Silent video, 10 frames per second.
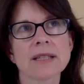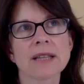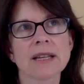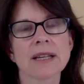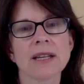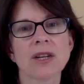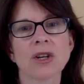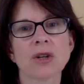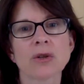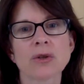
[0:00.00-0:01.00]
second
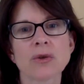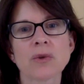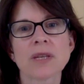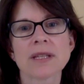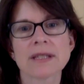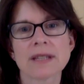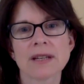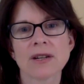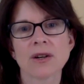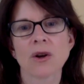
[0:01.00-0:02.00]
here to
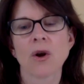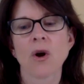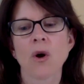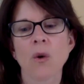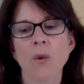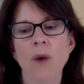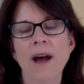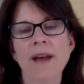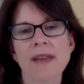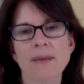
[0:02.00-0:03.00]
consider
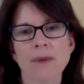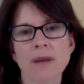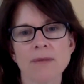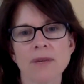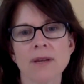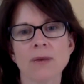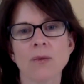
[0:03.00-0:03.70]
why that might be.